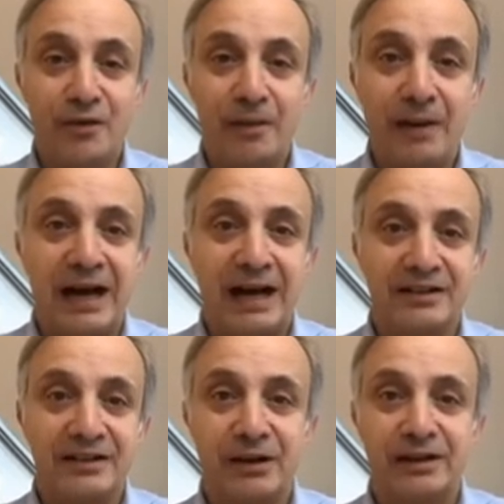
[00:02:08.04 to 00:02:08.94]
the
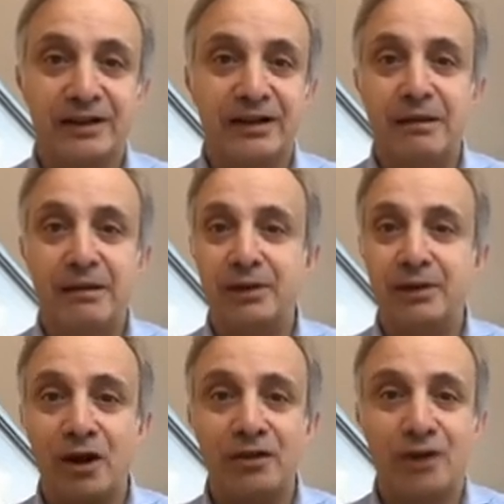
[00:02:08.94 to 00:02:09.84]
past, right? And,
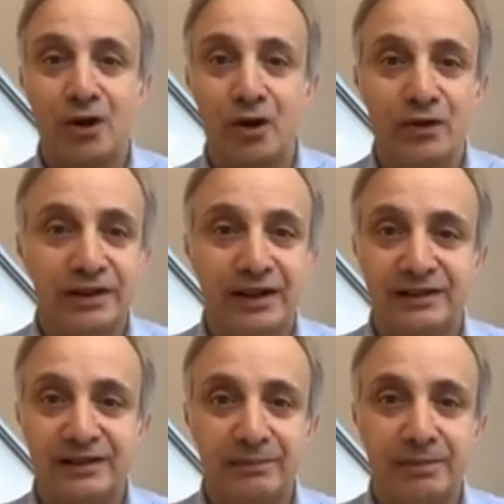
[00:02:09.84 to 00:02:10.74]
beyond the COVID
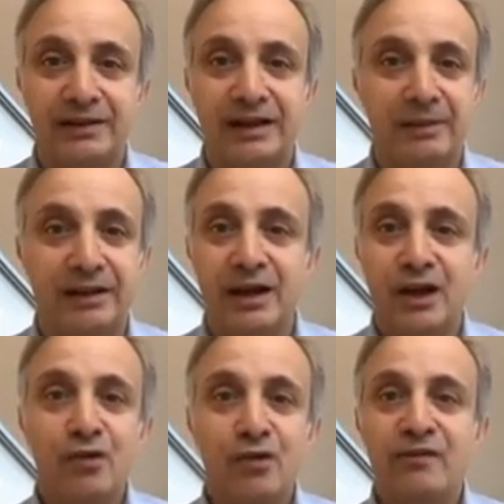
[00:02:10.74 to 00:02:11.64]
19 pandemic,
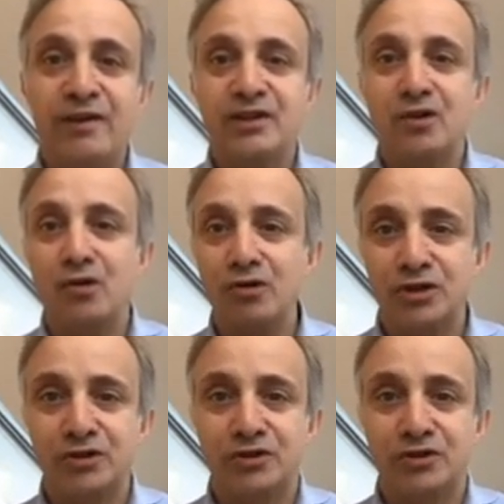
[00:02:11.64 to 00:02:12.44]
we face all sorts of